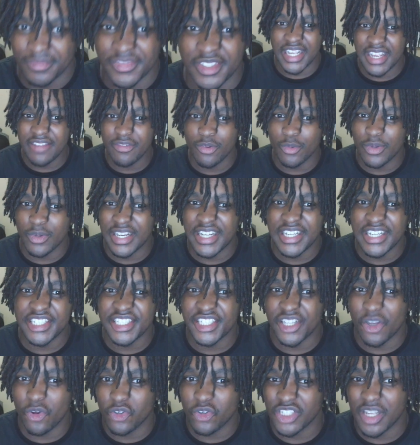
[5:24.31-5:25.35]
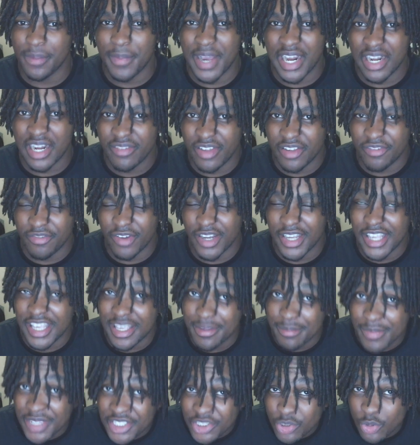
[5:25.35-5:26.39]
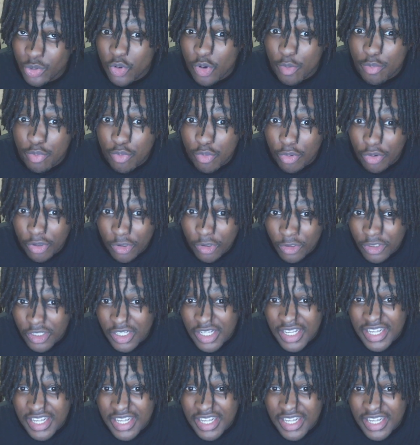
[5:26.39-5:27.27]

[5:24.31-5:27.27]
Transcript: Even when he shows up out of a fucking mystical portal,